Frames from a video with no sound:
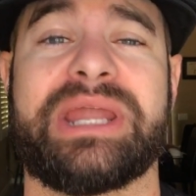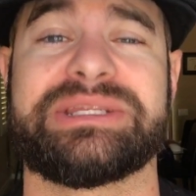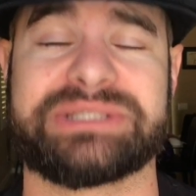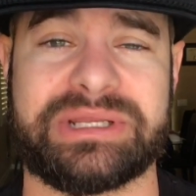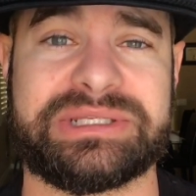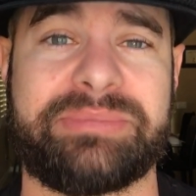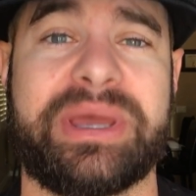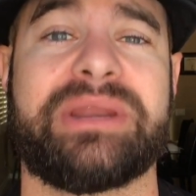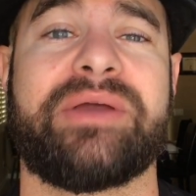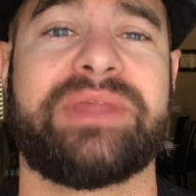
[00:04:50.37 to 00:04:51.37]
and it's going to
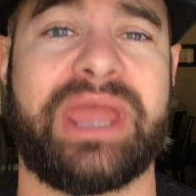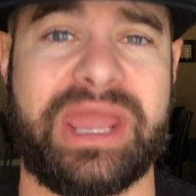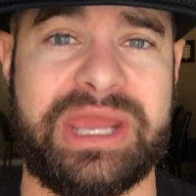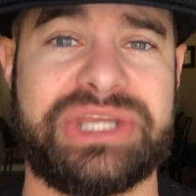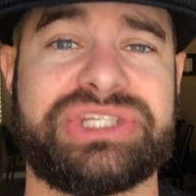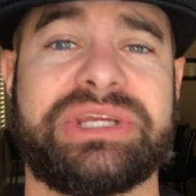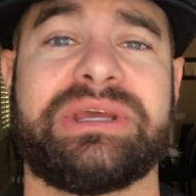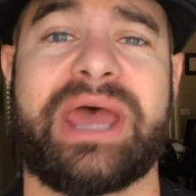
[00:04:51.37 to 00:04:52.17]
depend on the age,